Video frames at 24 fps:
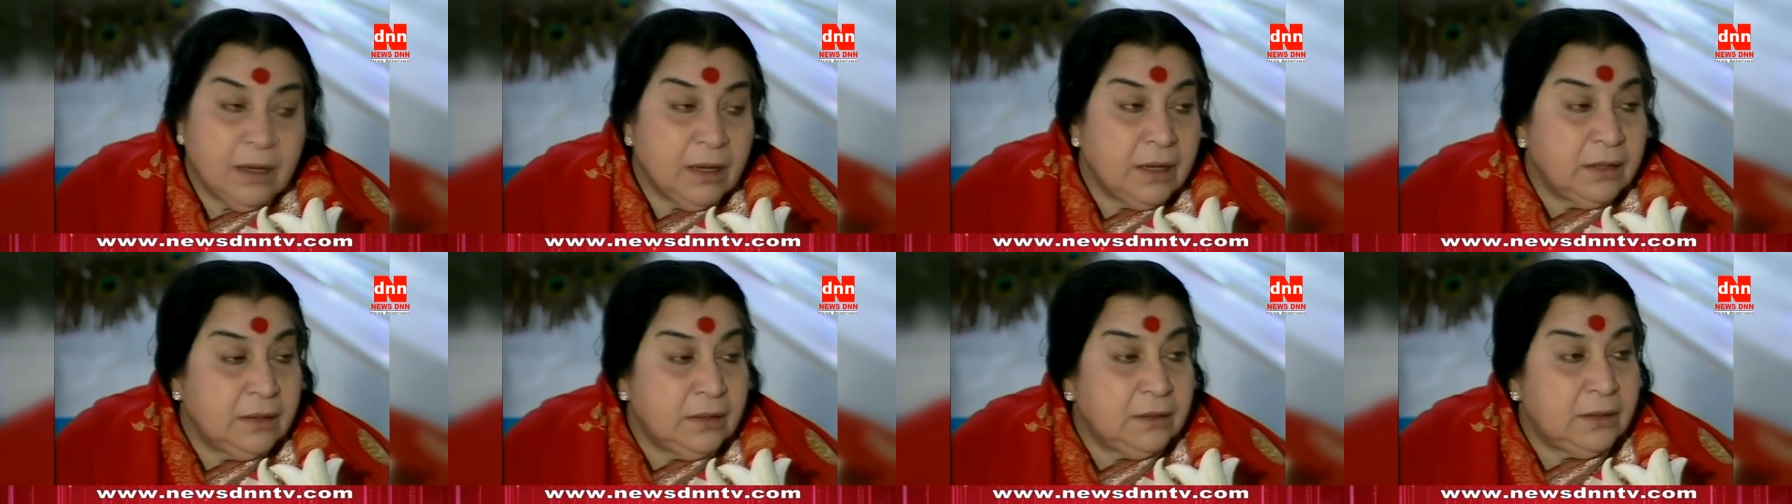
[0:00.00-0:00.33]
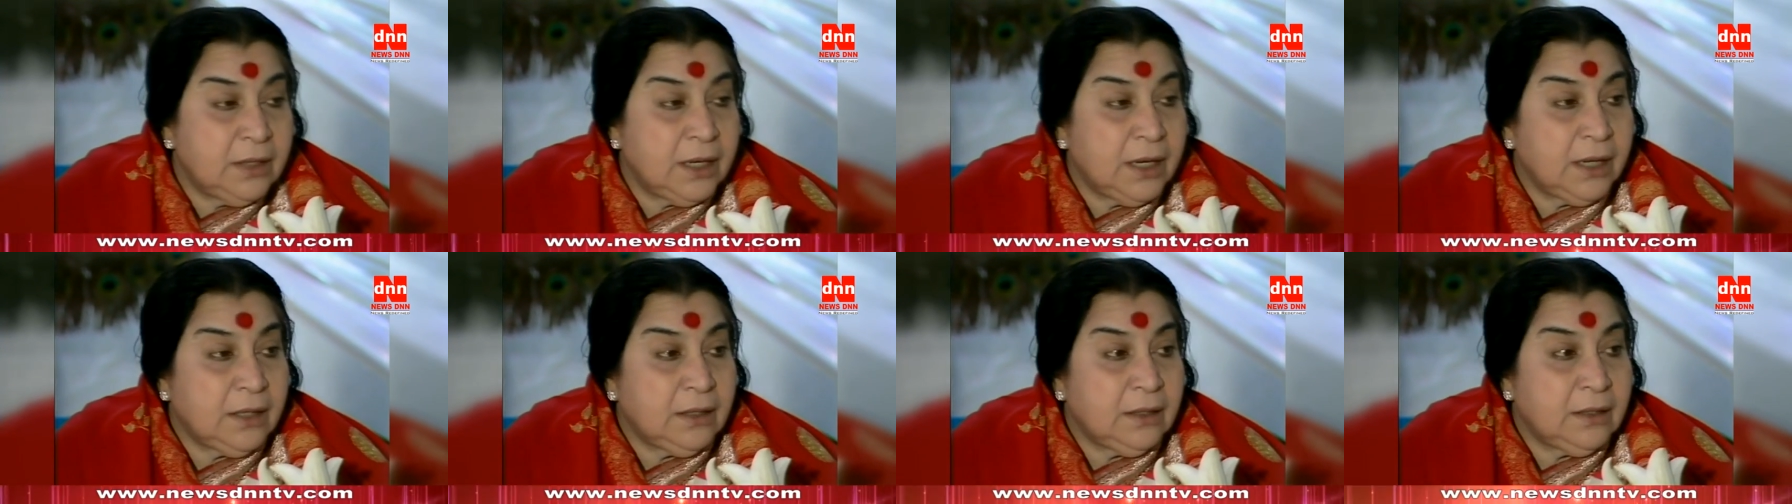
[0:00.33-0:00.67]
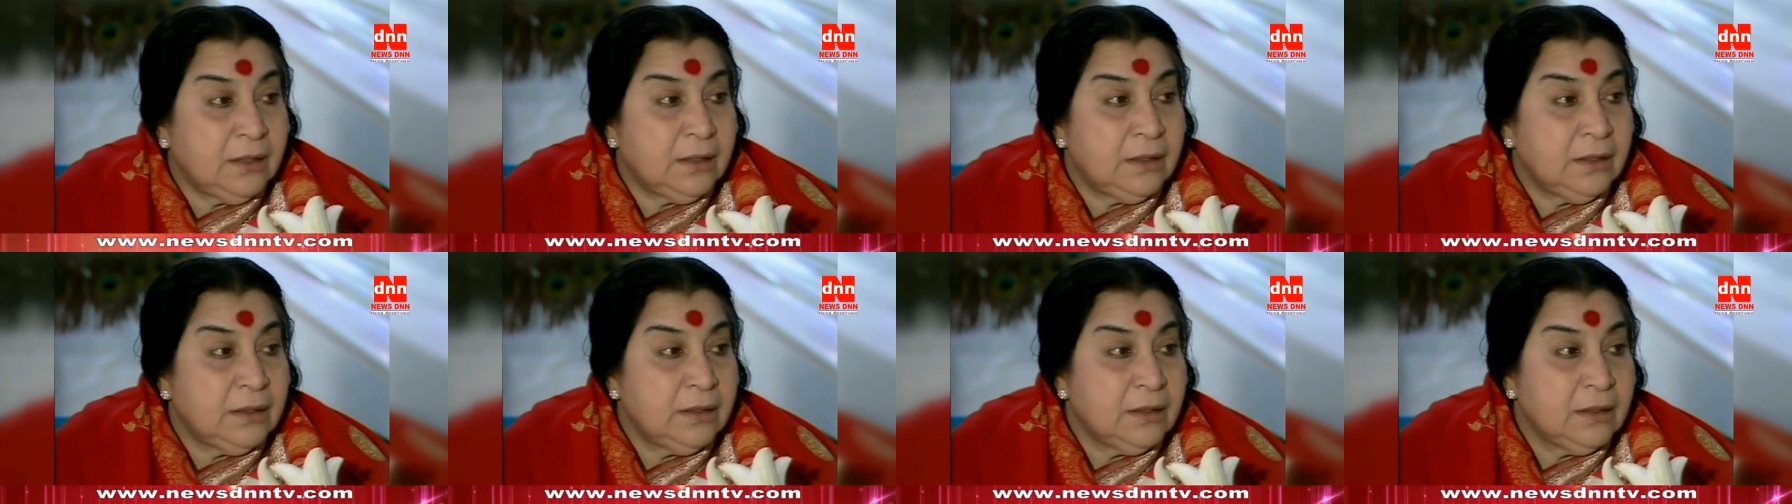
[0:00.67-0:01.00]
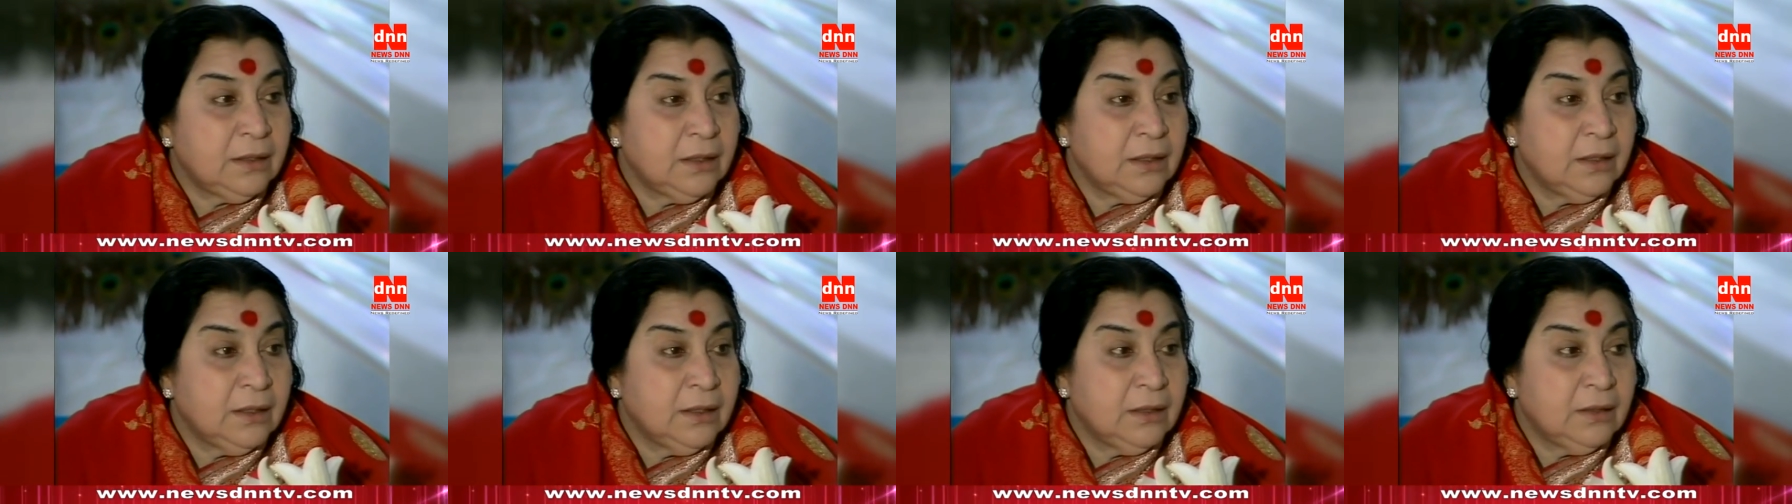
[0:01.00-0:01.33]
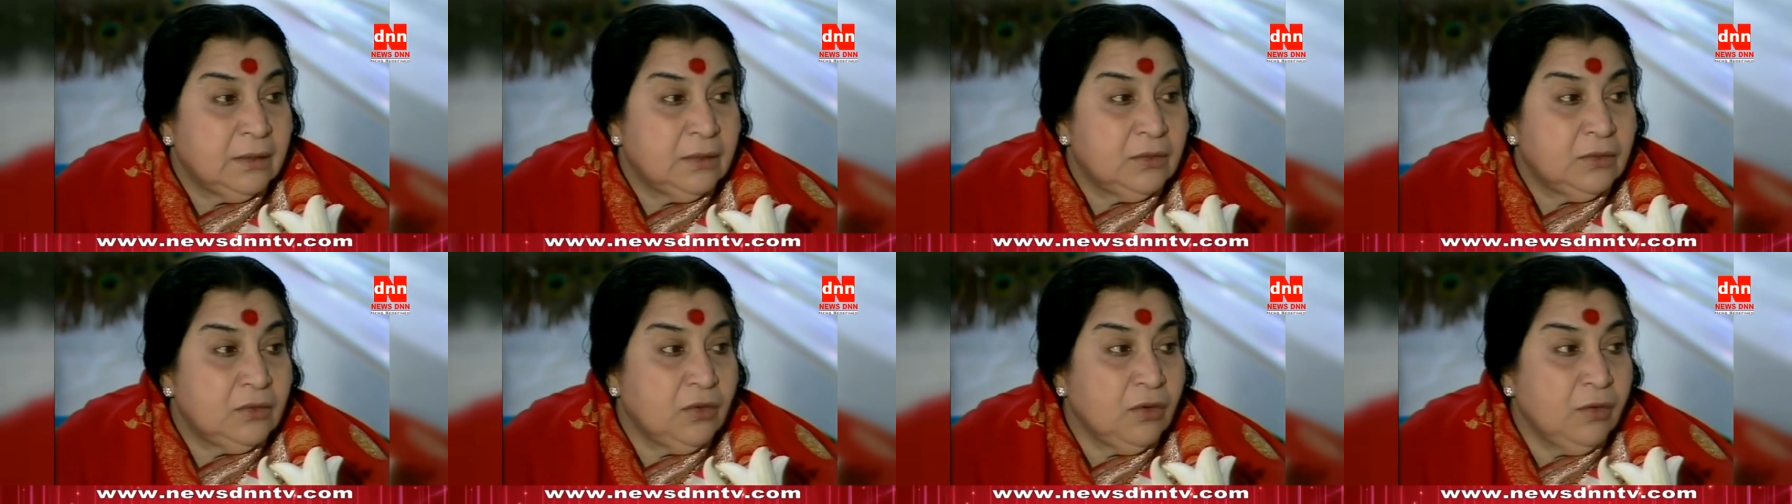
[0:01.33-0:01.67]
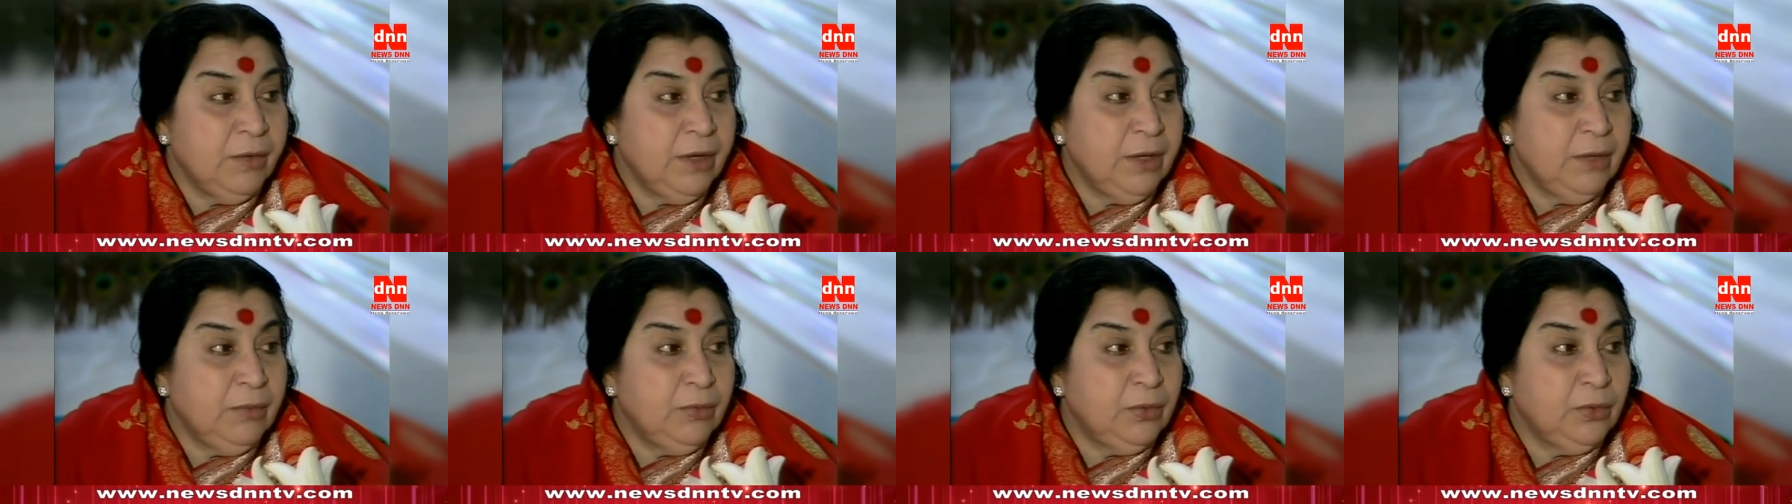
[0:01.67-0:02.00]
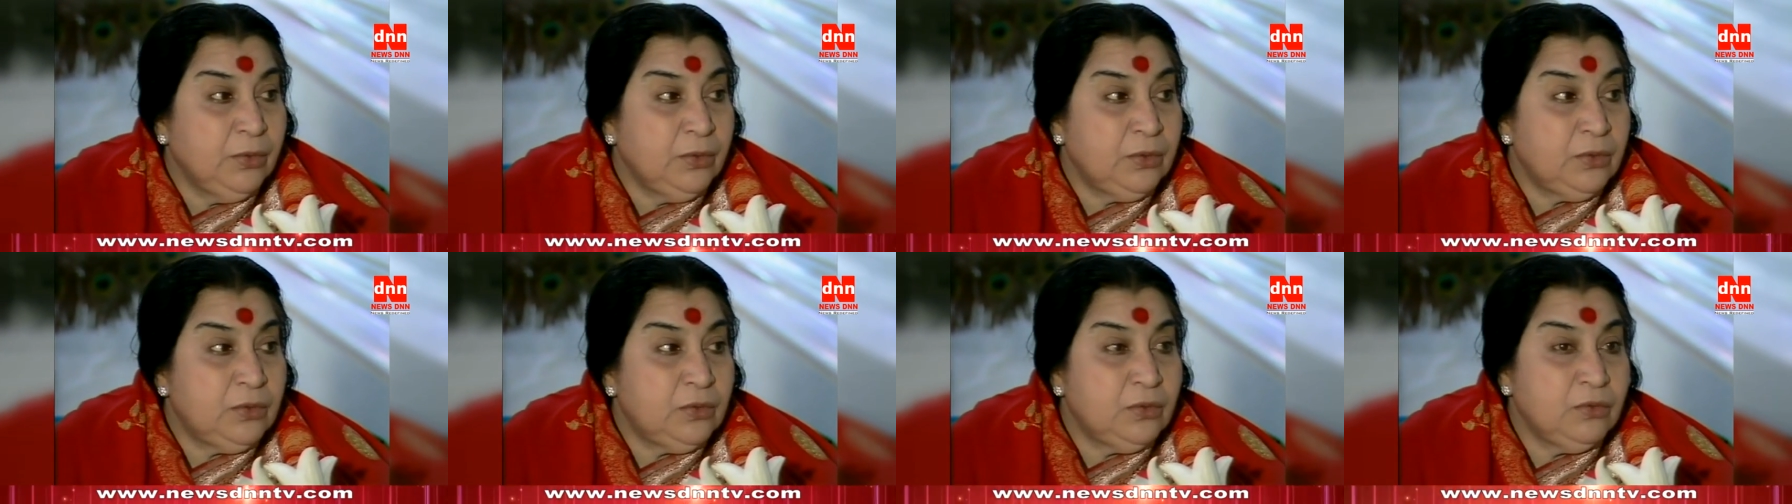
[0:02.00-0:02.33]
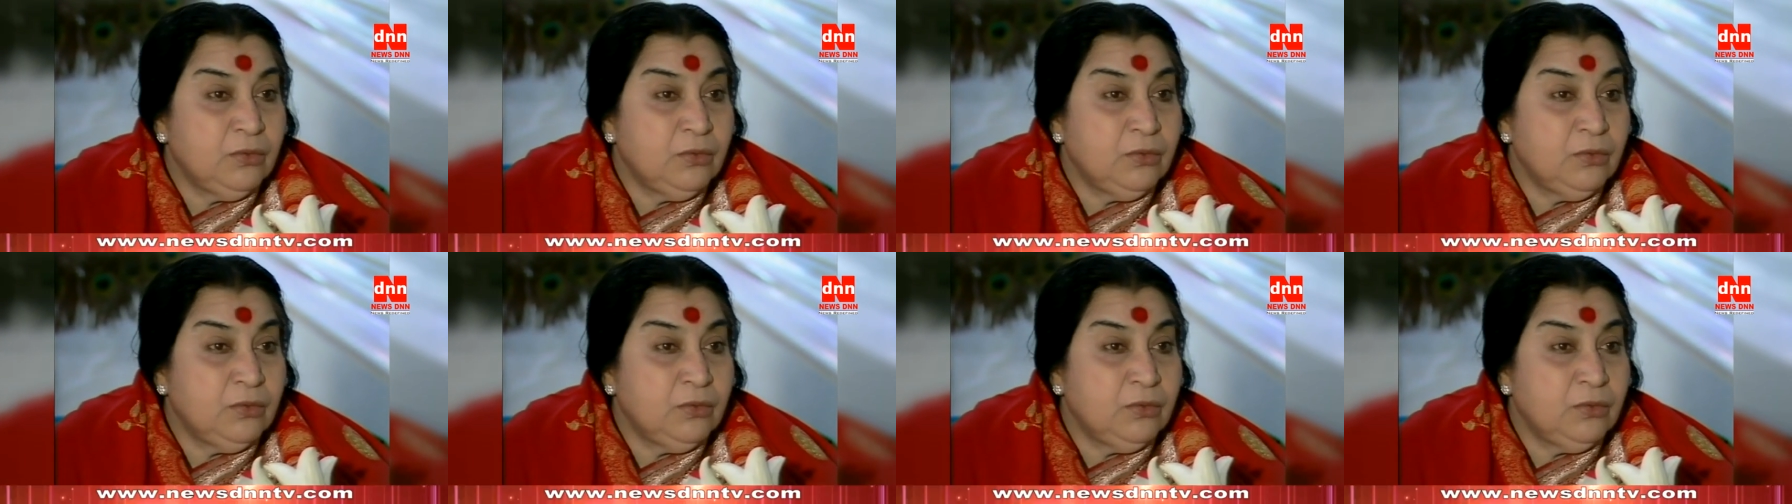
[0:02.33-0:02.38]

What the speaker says: attract so many bhuts